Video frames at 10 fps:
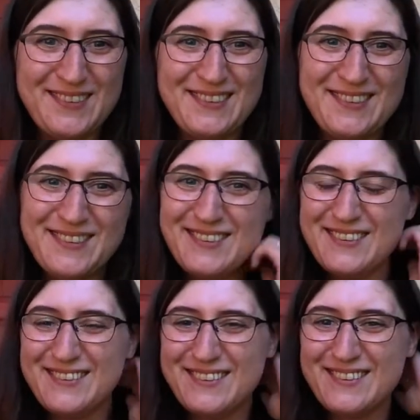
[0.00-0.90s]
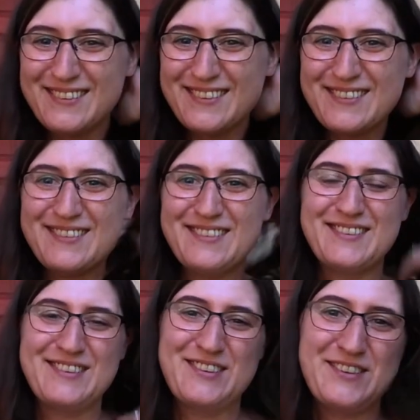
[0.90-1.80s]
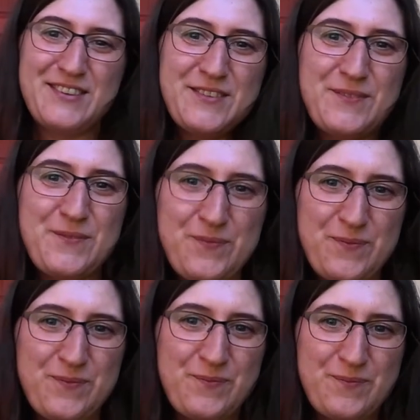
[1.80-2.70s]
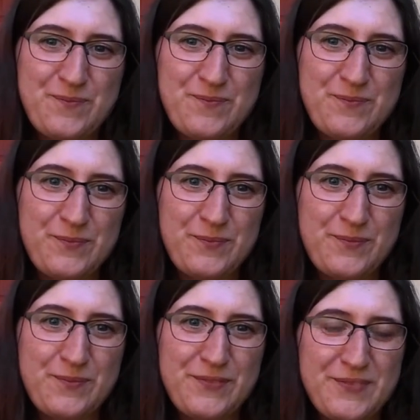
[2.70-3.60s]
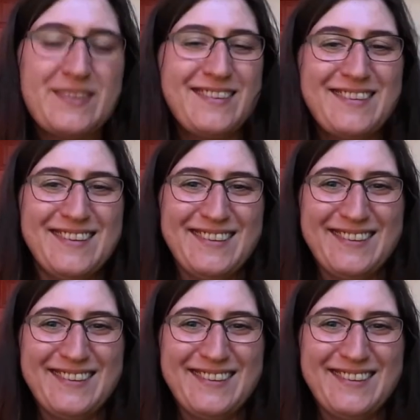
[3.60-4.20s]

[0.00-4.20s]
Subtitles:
No words are spoken by the person on screen.